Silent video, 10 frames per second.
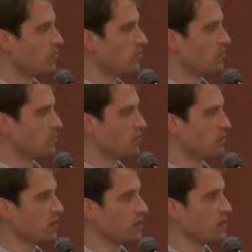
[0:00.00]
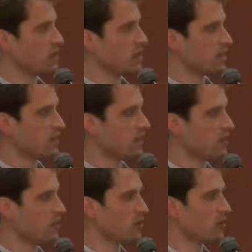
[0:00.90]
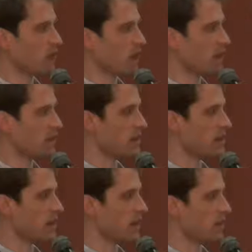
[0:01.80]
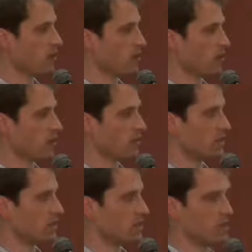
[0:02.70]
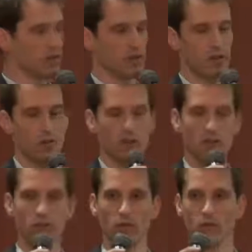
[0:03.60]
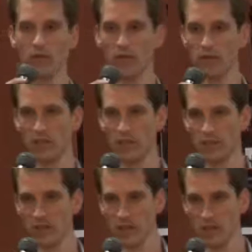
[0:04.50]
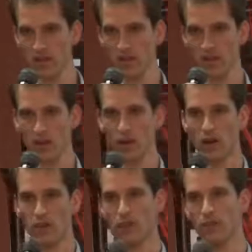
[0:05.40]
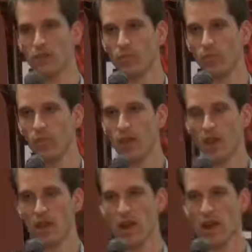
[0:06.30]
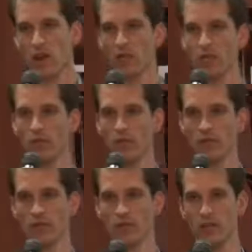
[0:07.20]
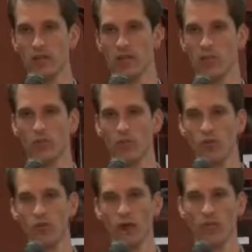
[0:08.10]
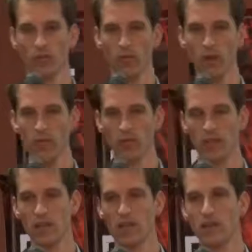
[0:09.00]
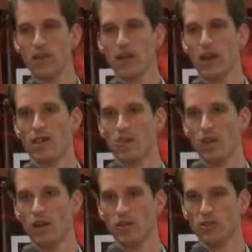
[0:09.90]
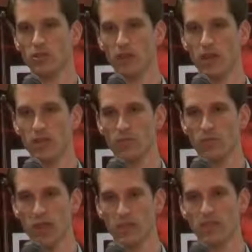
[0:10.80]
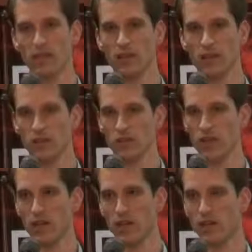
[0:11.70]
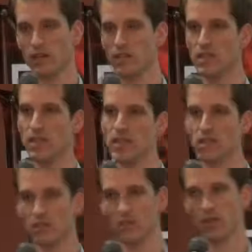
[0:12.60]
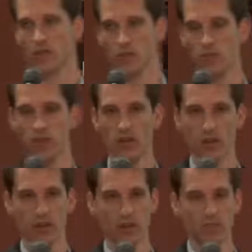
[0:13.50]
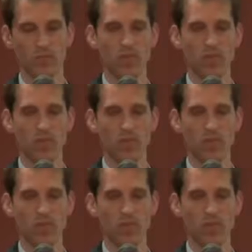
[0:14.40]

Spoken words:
but it certainly does not look at an entire organization from the facility on in and how the facility can improve operationally as well as look at its basic understanding of its need to consume energy.